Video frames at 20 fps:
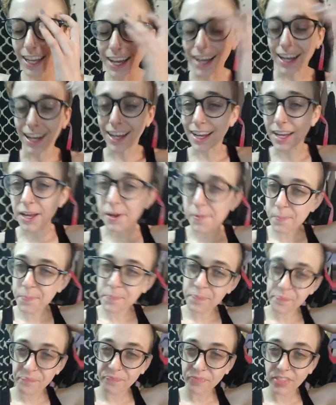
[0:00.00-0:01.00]
um,
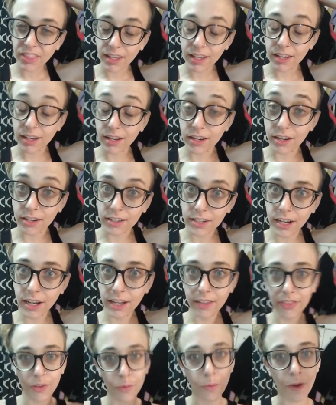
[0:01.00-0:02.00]
oh
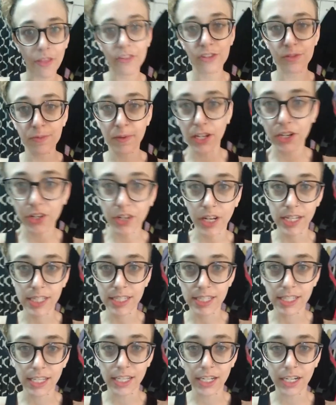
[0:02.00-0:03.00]
god, the weather's been
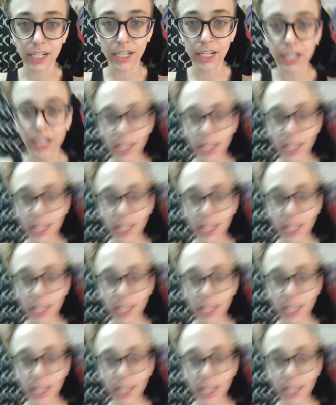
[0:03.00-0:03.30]
crazy here.